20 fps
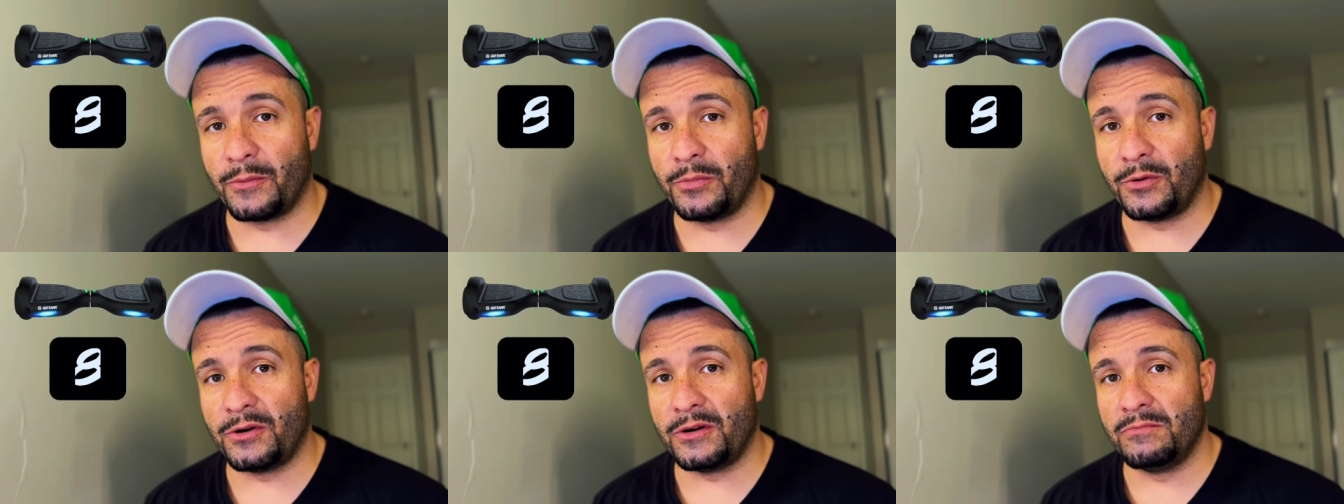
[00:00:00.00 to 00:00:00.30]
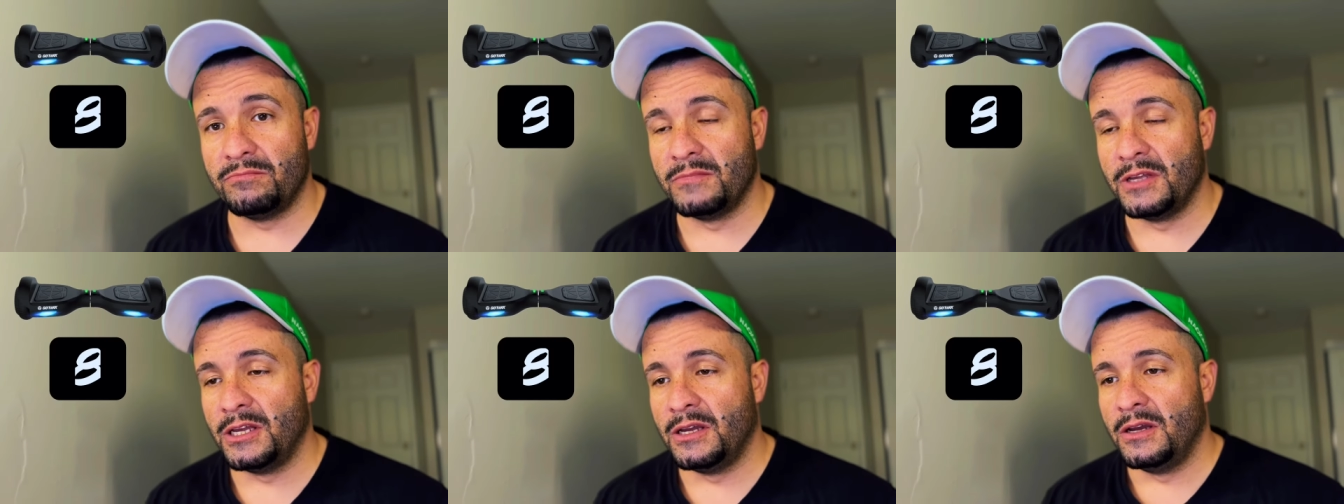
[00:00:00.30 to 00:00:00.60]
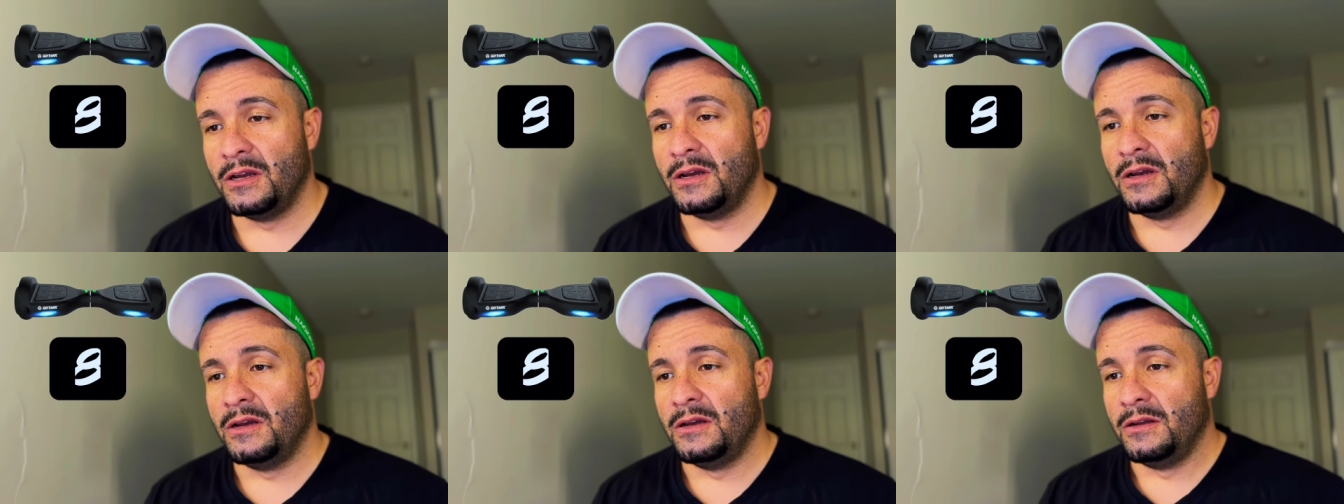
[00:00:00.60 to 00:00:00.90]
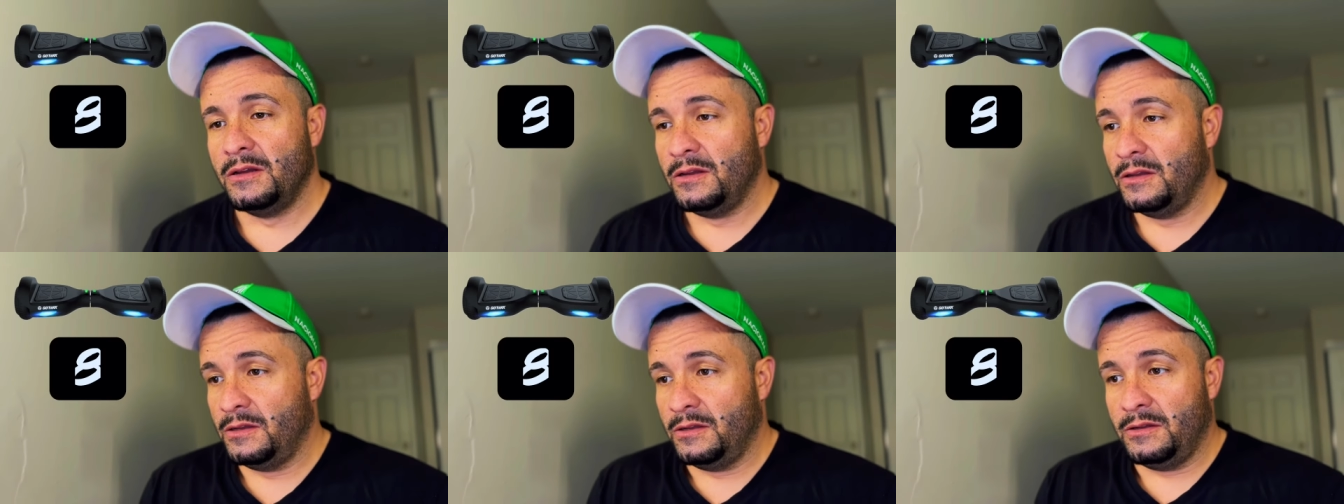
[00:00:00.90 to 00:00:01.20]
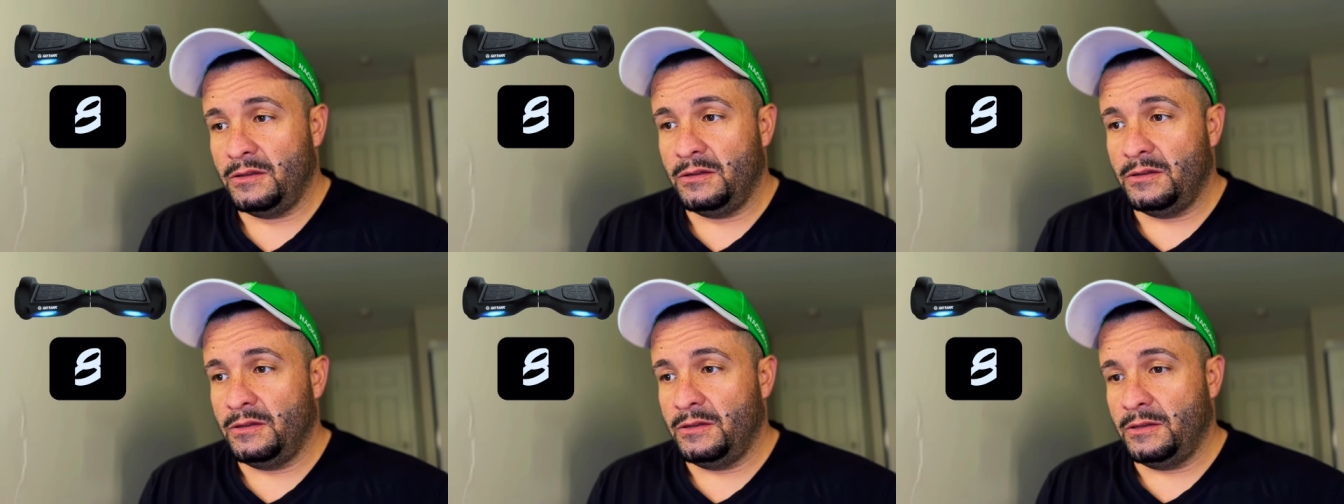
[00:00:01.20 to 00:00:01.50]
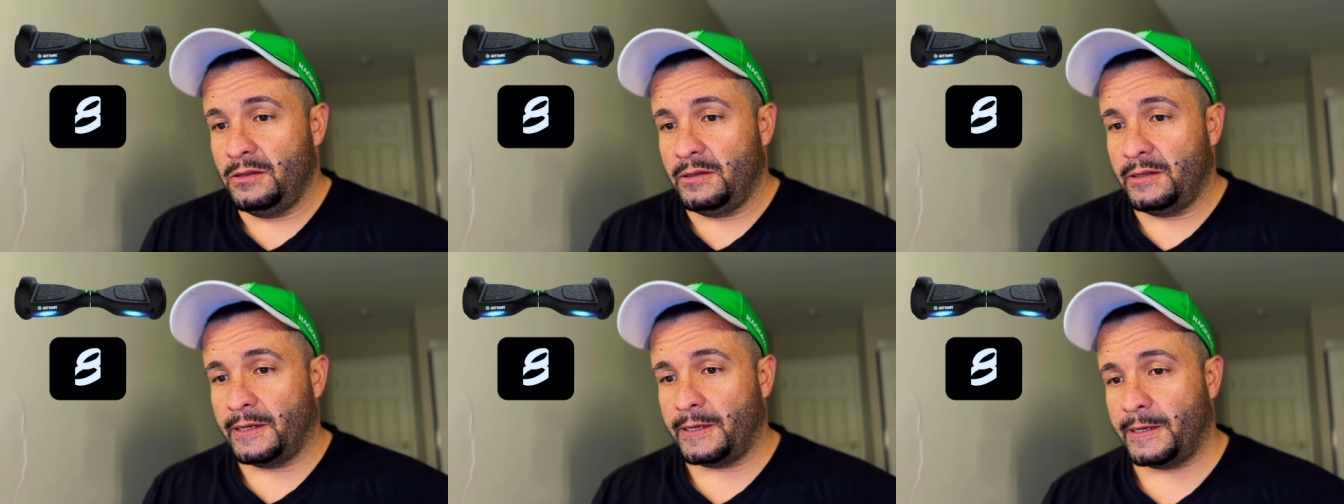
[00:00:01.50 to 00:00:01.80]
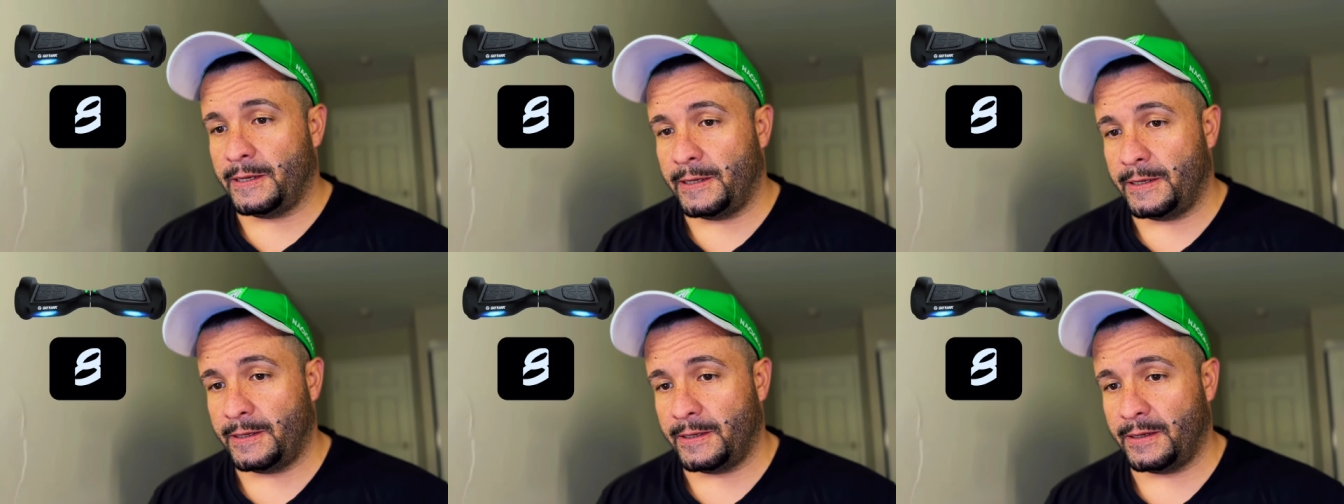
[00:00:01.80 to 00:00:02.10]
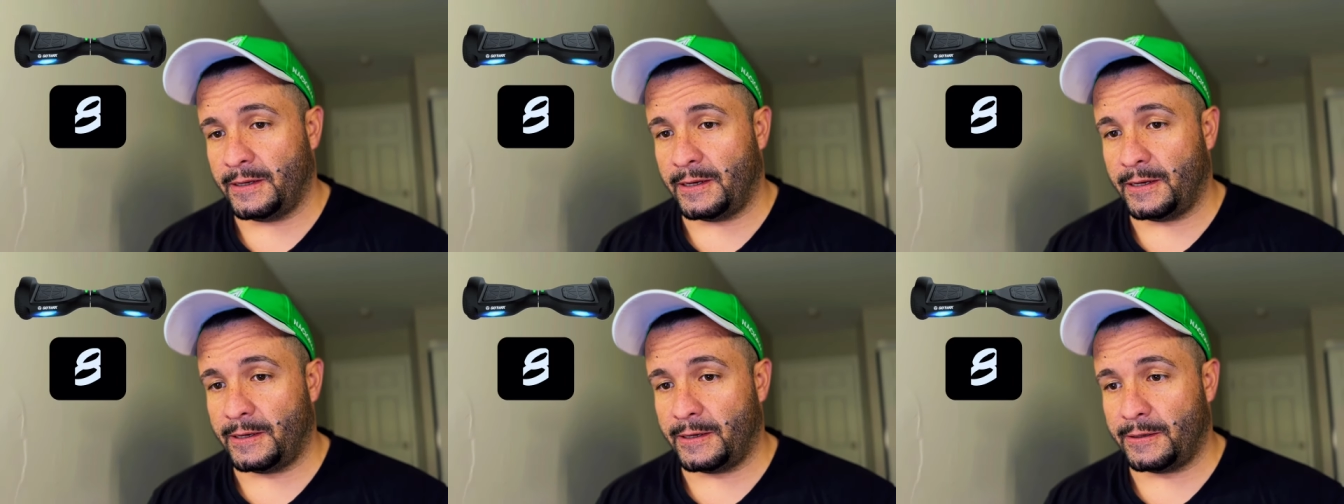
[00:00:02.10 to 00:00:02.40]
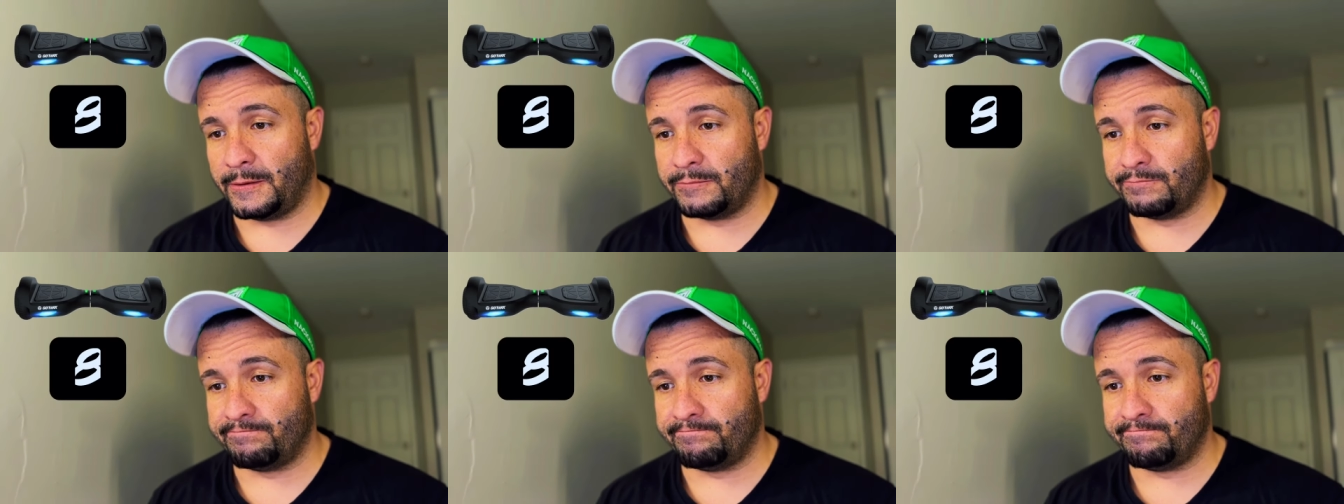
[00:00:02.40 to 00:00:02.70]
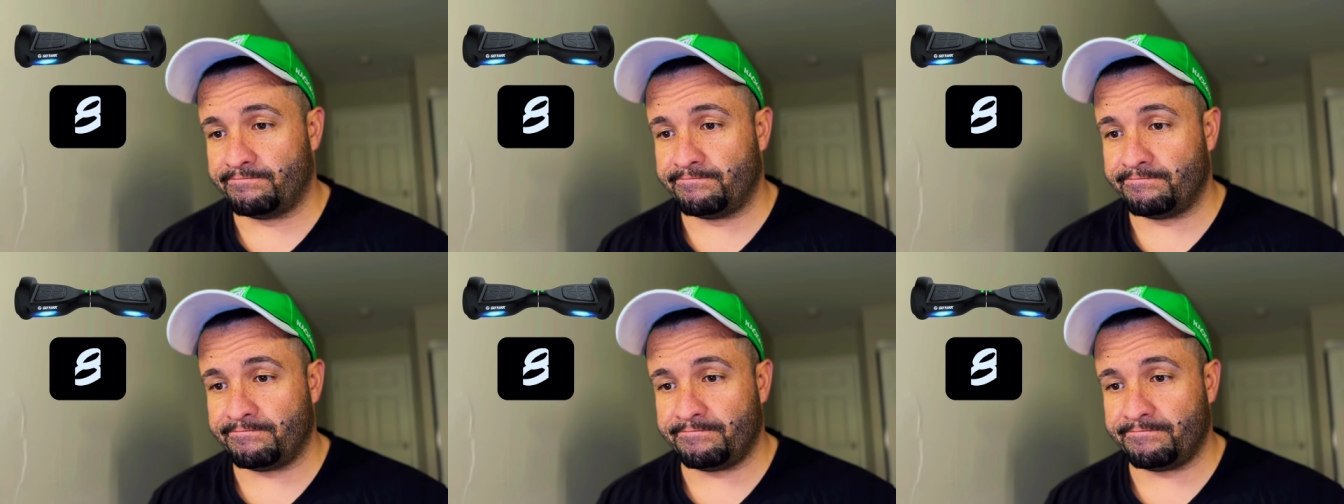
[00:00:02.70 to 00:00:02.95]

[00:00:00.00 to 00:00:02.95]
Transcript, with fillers: What the fuck is this piece of um, shit? Um,